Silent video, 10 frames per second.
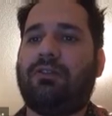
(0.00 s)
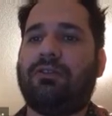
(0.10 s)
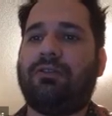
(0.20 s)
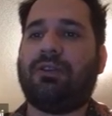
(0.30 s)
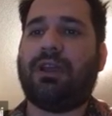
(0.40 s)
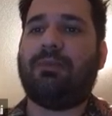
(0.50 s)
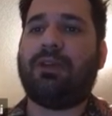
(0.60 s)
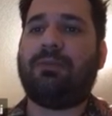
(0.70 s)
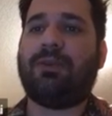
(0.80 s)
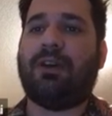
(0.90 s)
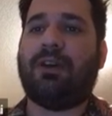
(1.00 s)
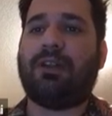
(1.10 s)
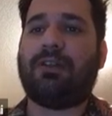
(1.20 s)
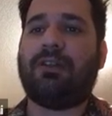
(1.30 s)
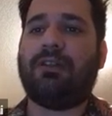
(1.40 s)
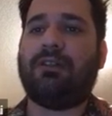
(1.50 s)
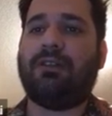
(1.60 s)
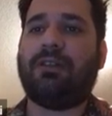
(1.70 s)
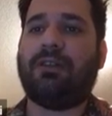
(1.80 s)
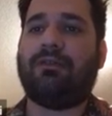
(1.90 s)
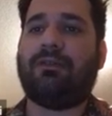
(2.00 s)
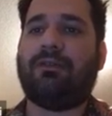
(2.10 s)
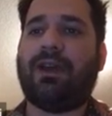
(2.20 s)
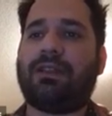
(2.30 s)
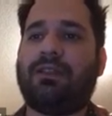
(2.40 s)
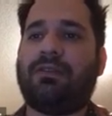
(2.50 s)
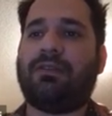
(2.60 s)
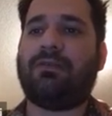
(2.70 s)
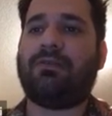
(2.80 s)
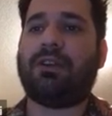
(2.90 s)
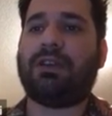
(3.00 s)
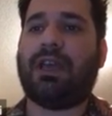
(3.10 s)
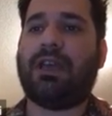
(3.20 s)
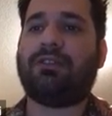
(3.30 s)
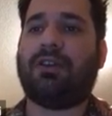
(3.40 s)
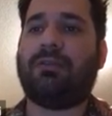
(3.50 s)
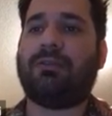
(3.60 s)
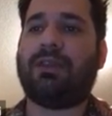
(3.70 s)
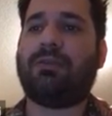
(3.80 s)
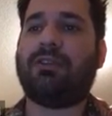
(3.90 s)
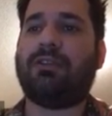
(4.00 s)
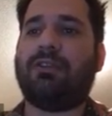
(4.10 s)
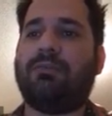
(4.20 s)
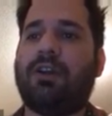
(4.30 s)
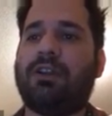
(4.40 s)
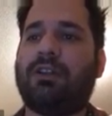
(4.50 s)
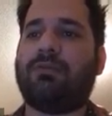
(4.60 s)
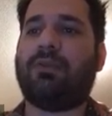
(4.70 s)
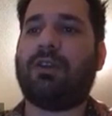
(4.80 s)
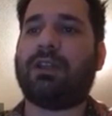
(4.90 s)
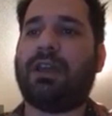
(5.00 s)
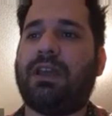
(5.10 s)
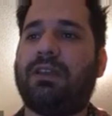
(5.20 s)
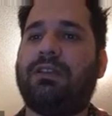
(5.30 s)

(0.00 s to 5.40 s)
your MA plus, in fact, is 1K times epsilon minus 1K.